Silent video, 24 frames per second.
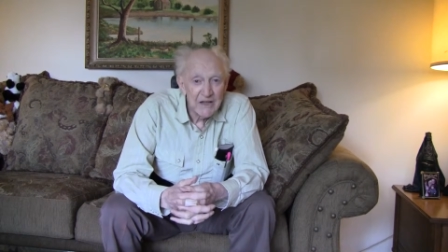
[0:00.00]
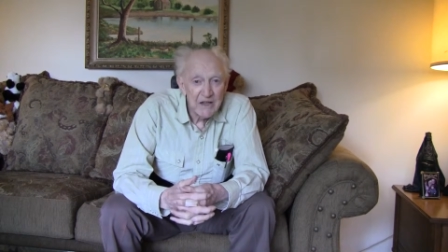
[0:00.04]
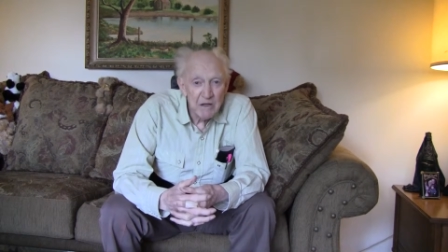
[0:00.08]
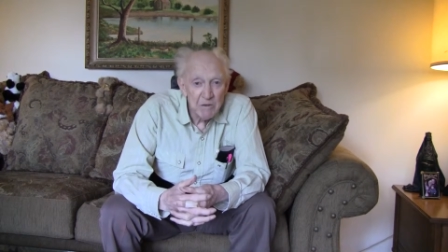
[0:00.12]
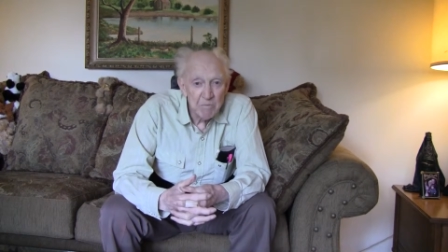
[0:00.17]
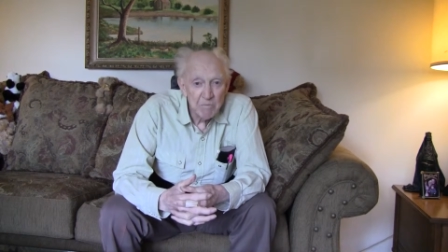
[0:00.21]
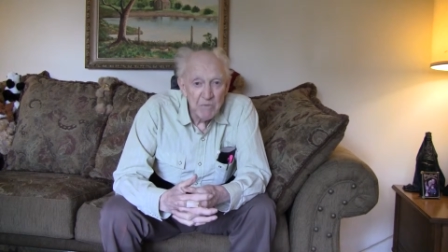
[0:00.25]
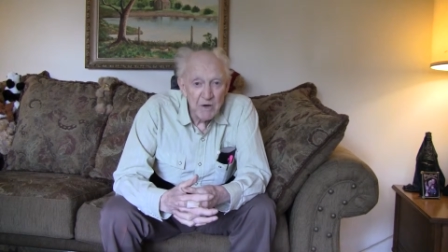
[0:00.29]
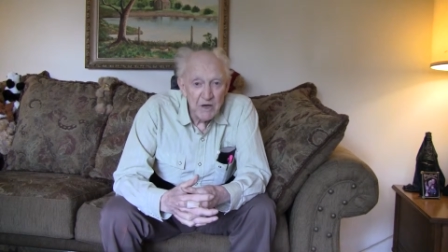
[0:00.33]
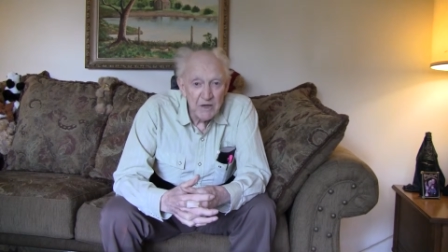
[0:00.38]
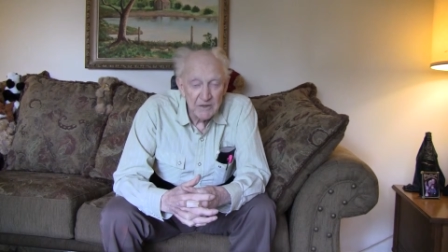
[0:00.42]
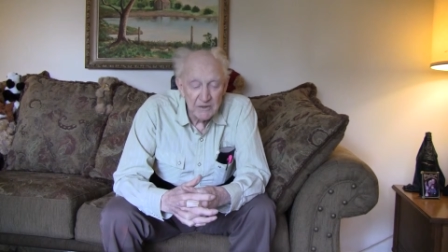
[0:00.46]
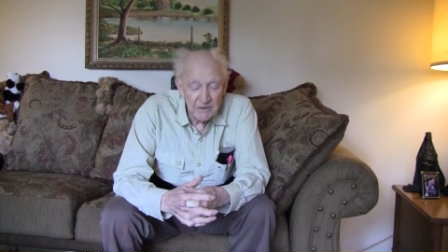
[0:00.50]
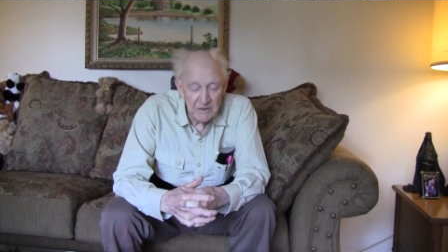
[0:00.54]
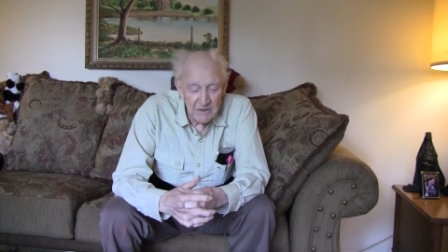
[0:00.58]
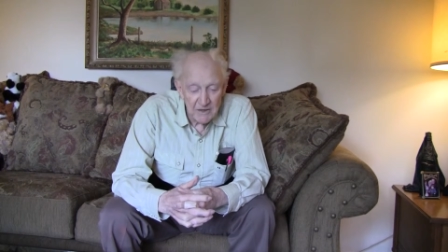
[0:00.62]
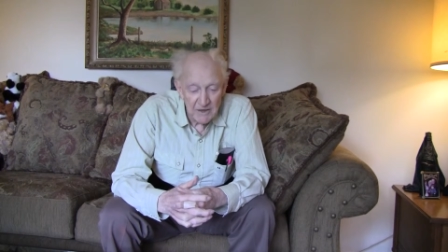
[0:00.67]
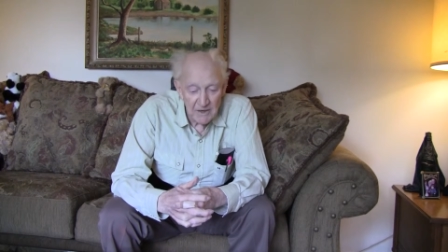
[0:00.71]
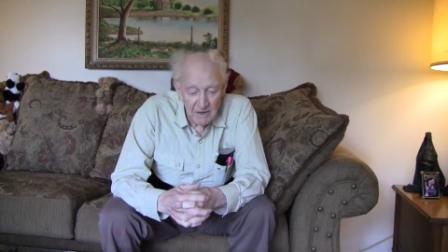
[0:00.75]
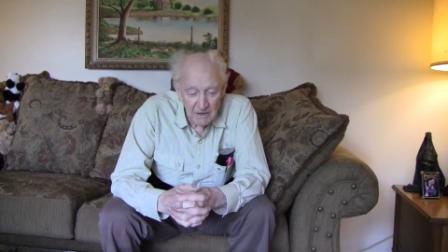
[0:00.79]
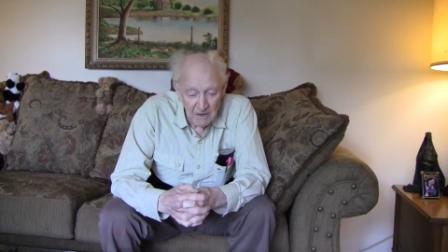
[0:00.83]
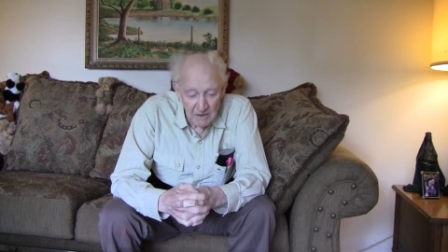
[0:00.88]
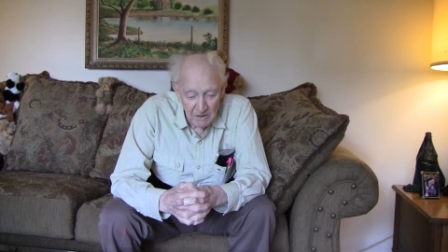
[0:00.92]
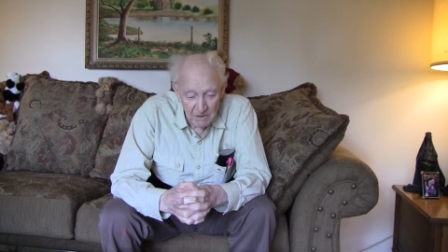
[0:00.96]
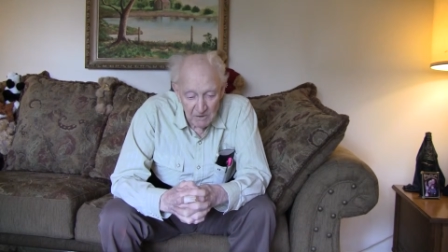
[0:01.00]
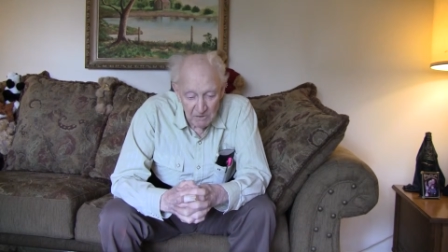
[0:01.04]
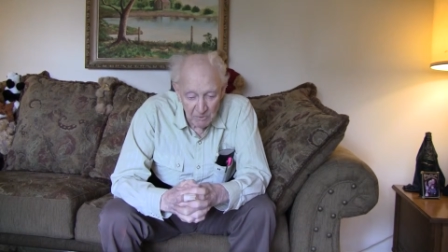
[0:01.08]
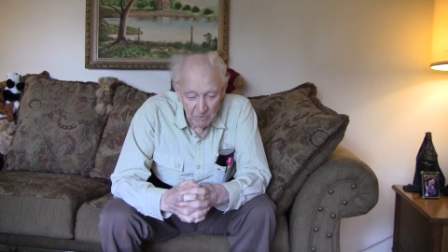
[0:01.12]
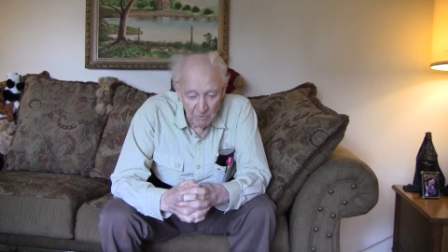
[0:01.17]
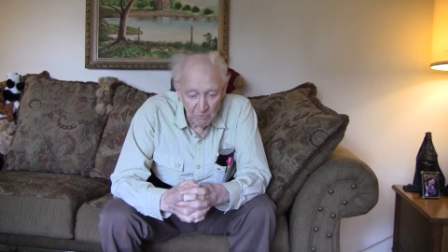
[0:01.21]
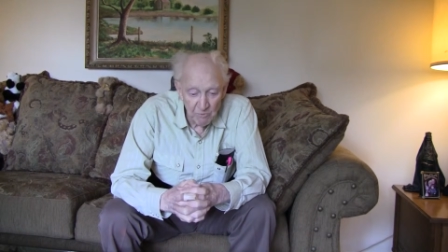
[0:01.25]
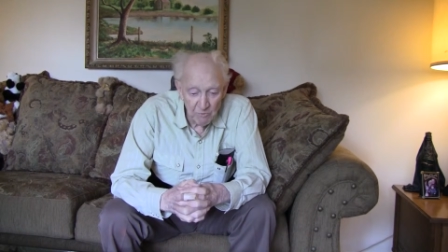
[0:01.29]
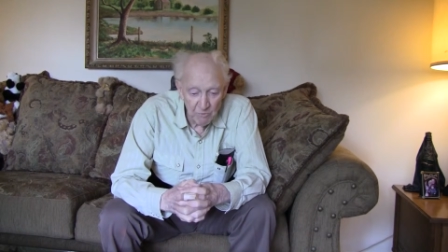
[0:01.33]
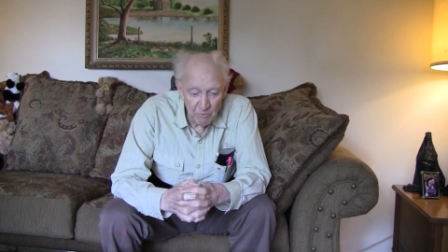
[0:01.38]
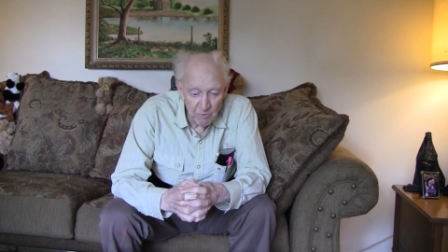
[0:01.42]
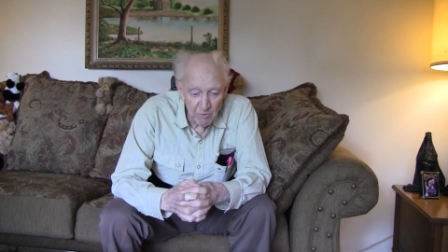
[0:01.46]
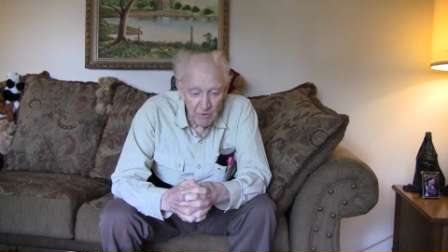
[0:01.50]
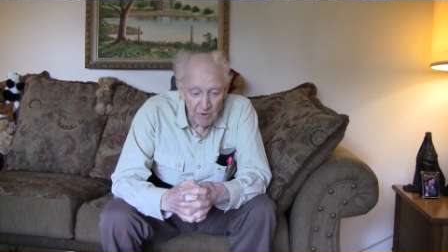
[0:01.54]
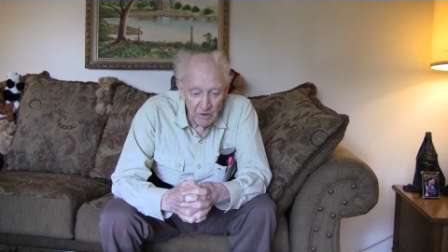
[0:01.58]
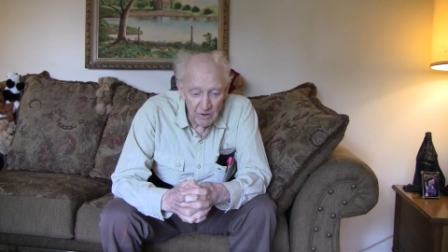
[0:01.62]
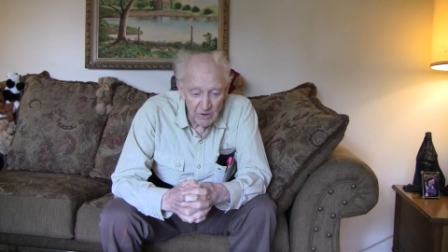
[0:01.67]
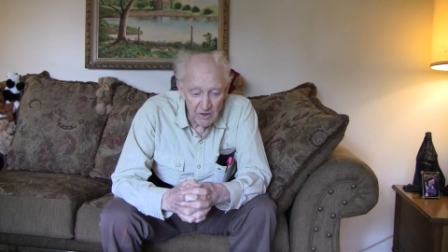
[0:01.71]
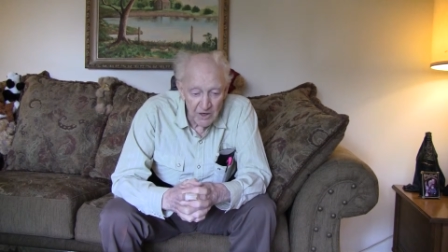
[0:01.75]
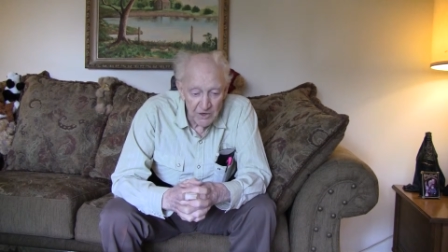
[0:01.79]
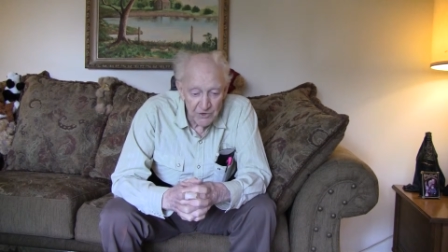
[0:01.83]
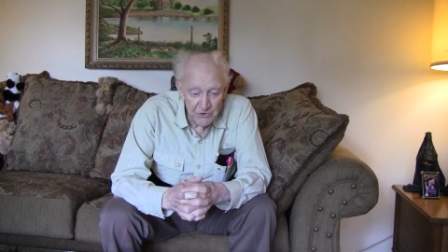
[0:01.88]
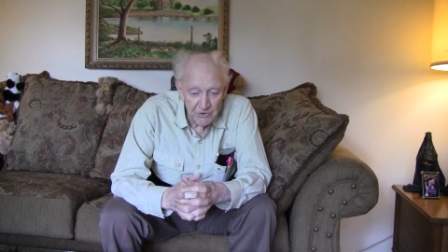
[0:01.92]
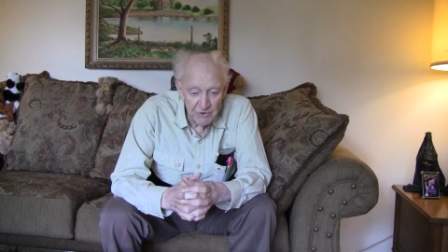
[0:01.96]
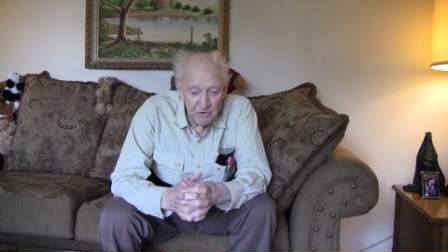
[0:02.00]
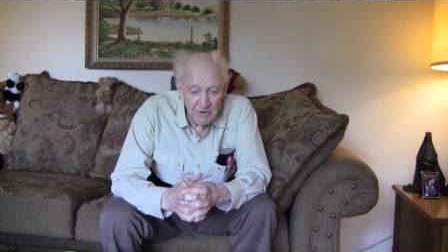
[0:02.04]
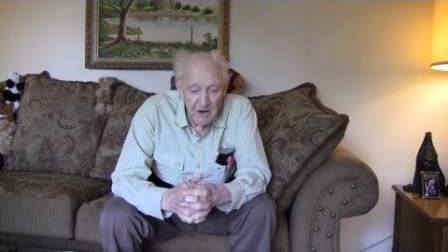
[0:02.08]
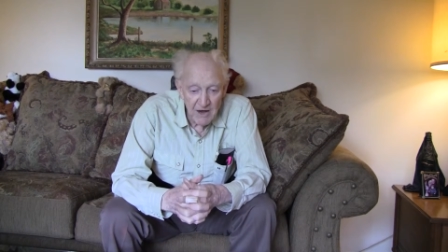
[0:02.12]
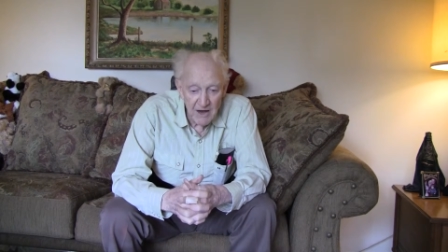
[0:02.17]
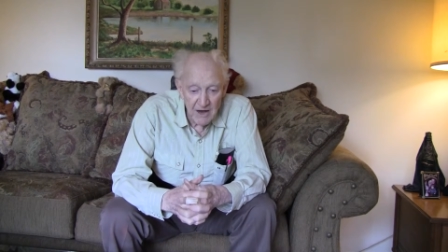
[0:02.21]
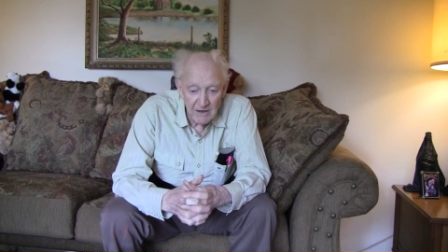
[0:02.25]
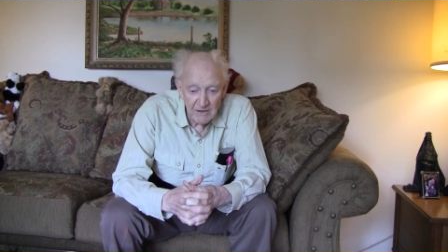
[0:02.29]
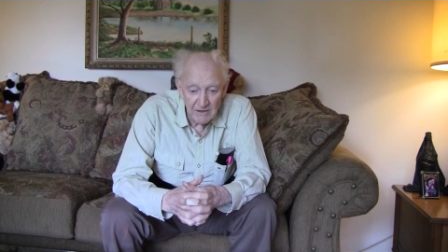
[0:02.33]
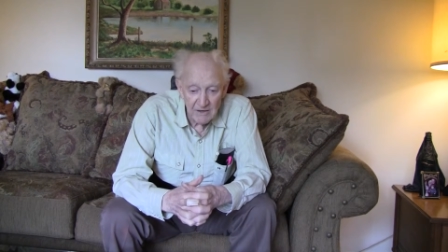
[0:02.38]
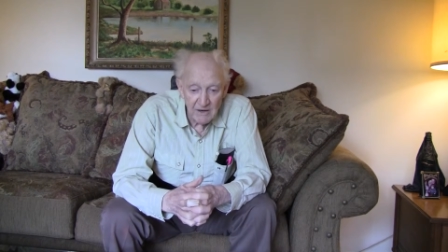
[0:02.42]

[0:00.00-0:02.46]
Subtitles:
but we'll get you down